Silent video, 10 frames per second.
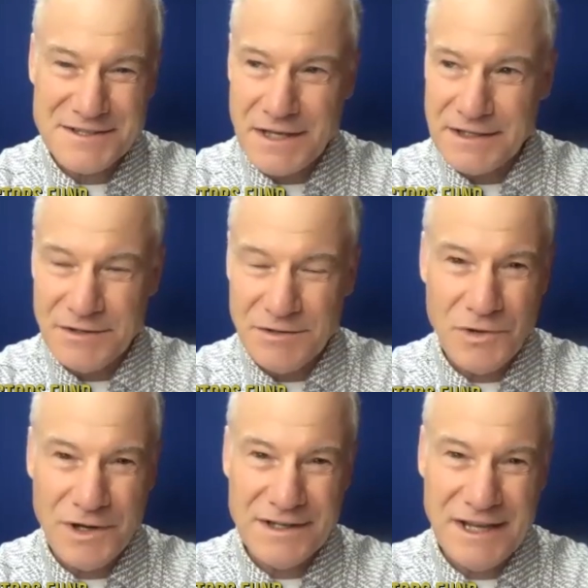that
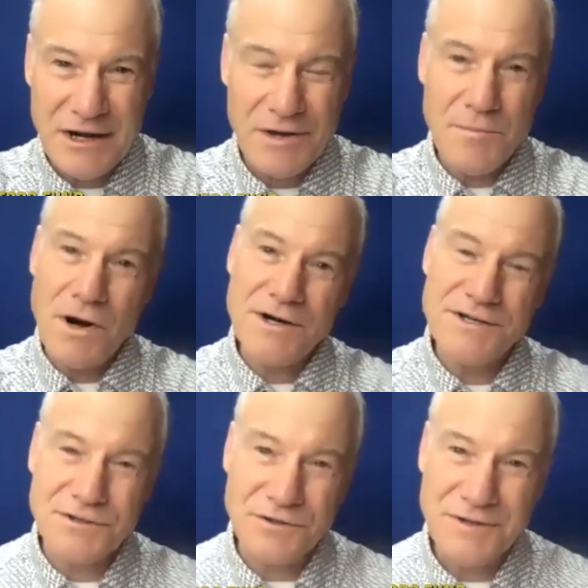when Gary
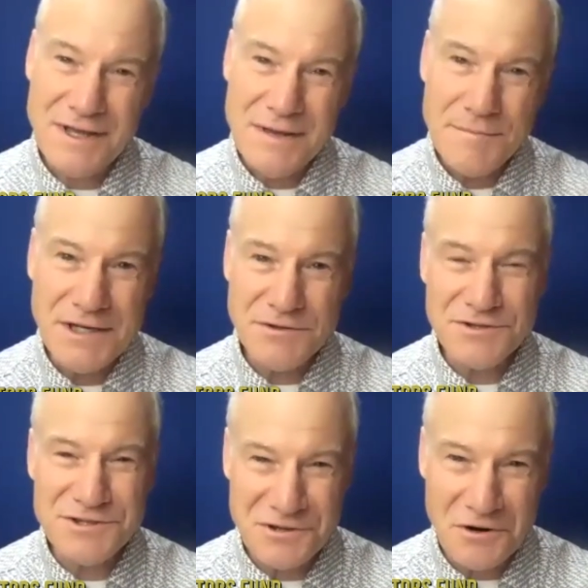Marshall made you the
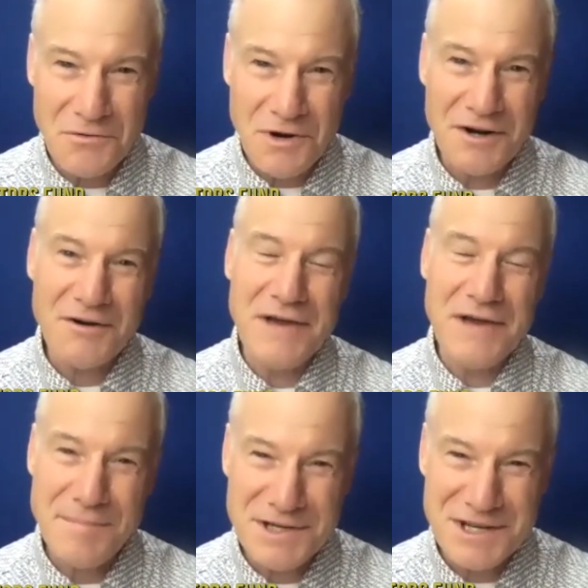showrunner of
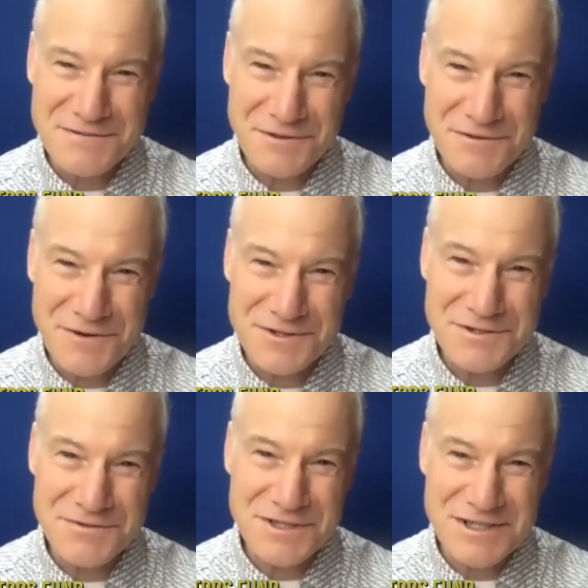Happy Days for the first
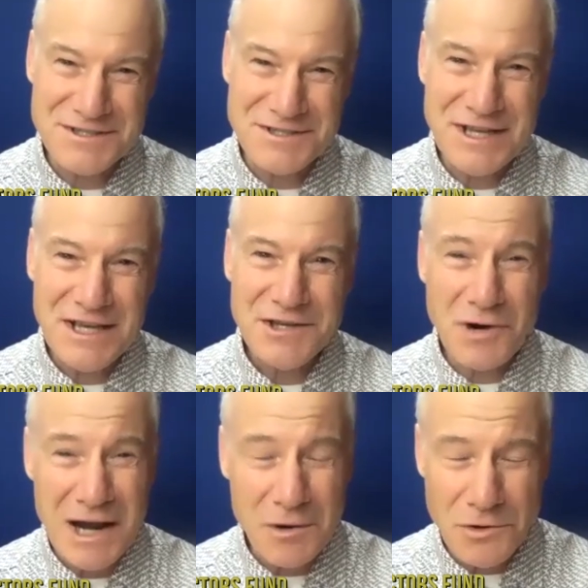two seasons, you were
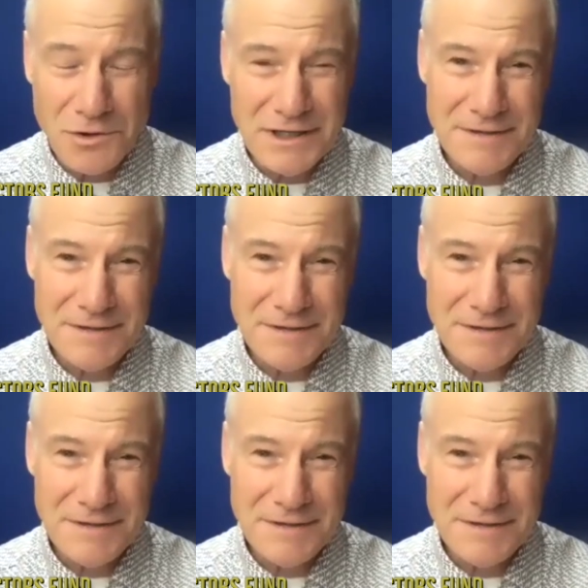how old?